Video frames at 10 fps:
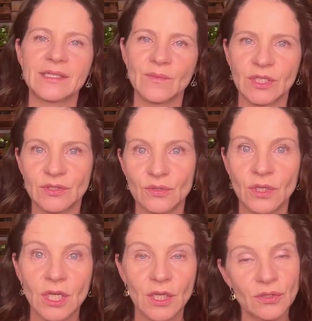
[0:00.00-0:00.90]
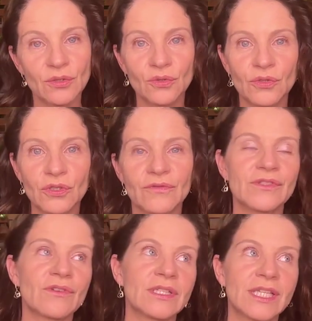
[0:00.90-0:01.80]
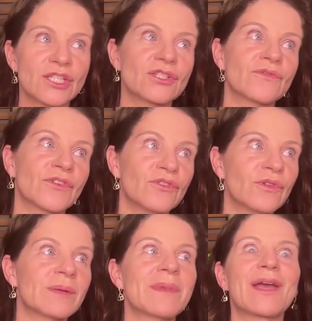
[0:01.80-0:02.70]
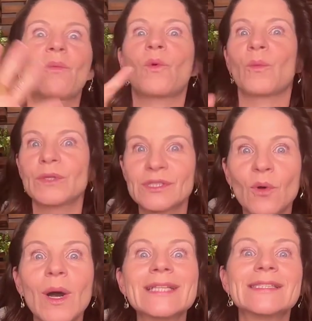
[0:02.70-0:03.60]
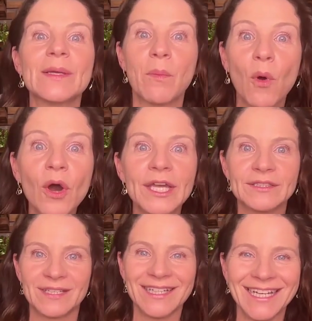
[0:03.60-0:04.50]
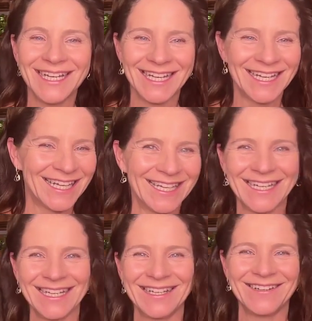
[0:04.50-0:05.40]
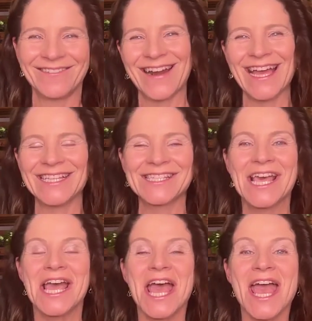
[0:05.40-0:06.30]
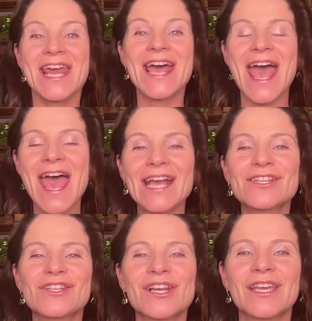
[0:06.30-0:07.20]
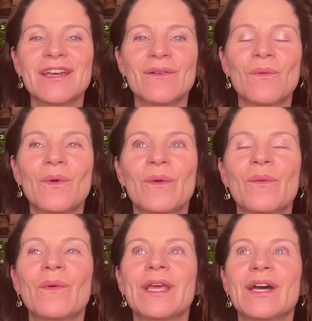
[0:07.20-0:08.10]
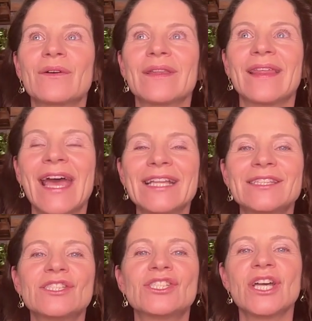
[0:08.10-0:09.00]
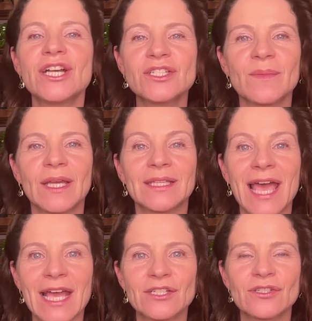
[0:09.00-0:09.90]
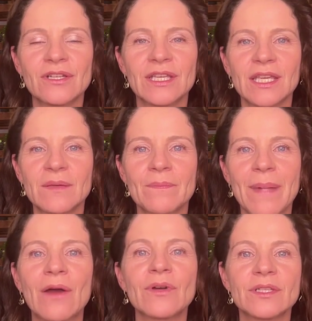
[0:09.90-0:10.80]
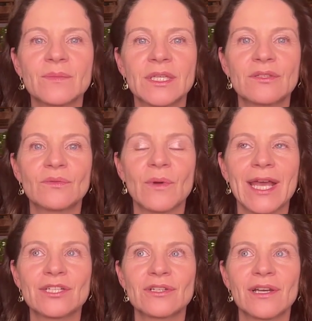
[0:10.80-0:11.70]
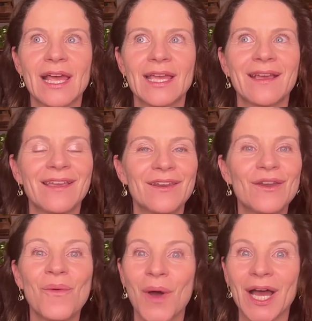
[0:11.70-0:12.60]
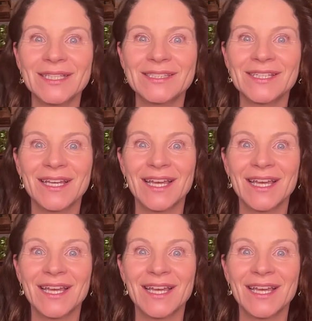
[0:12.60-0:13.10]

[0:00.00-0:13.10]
someone to do your visualizations for you. And I'm like, well, but so what's the point? Right? And actually, that judgment actually empowered me to actually like, you know what?